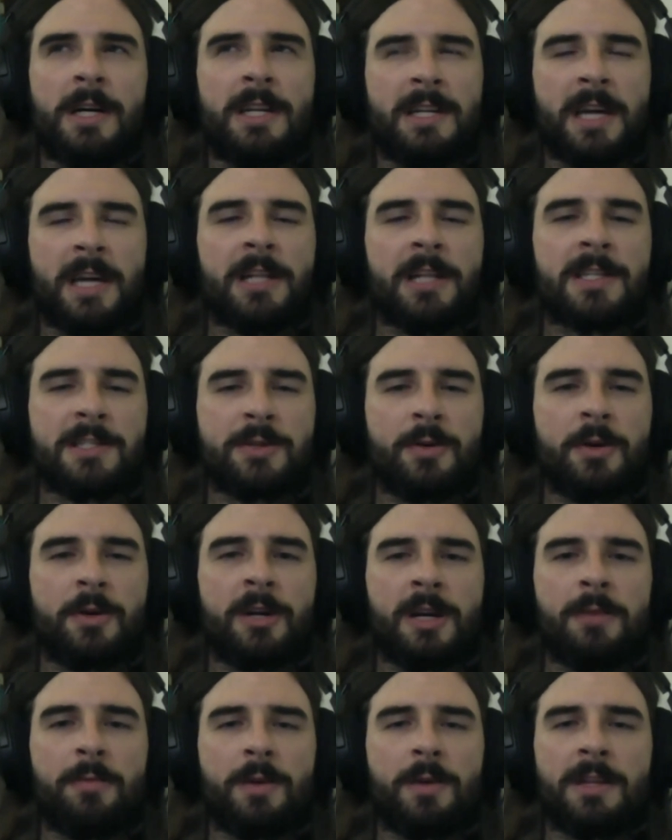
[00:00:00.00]
tell a
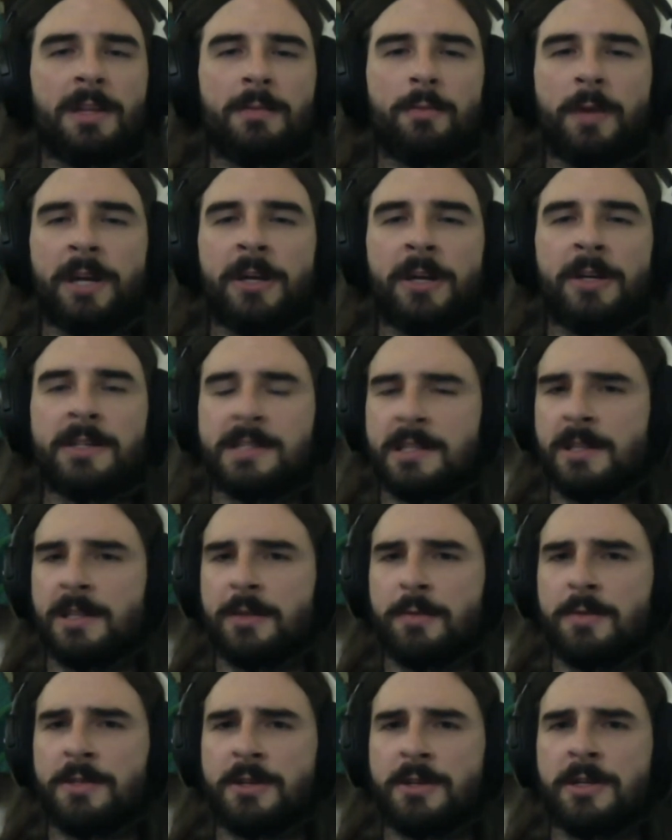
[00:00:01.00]
story with winners and
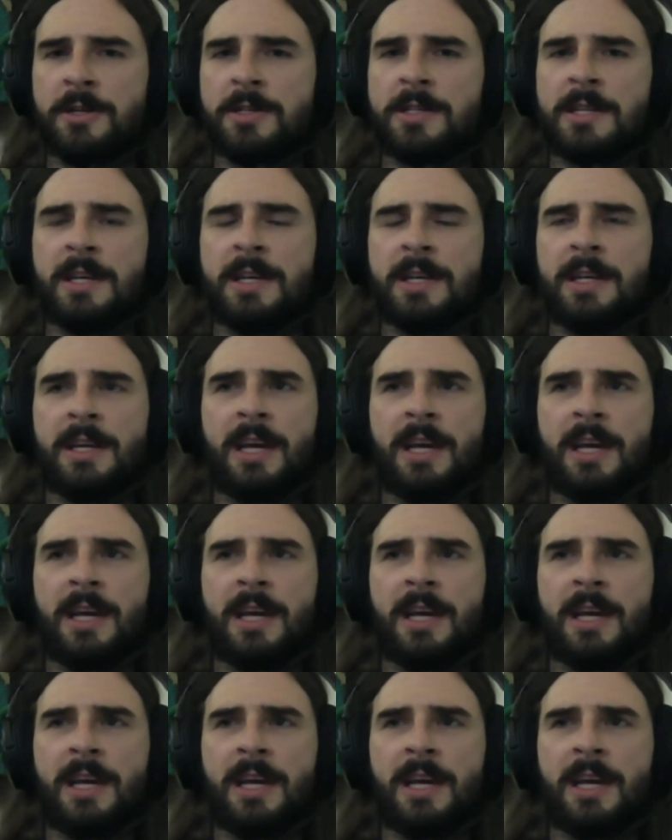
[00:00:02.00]
losers